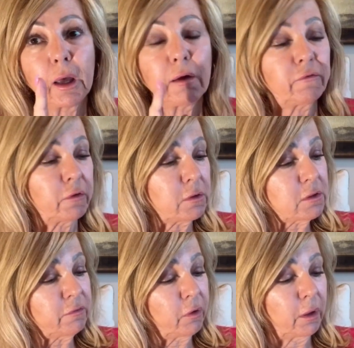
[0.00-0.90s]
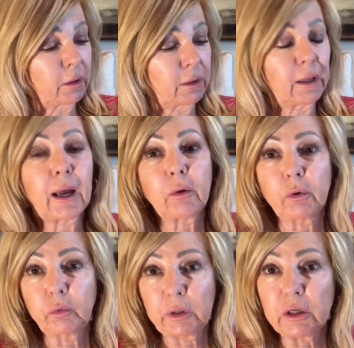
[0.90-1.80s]
First of all, I
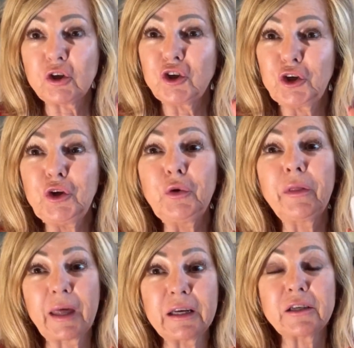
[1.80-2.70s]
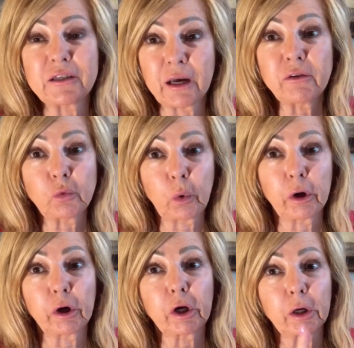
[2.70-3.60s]
will reassure you that it does
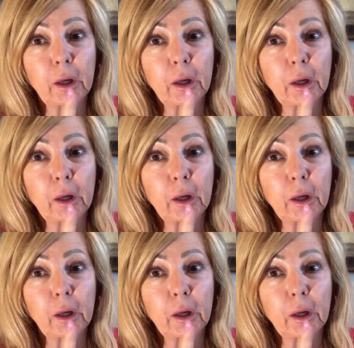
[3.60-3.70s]
work,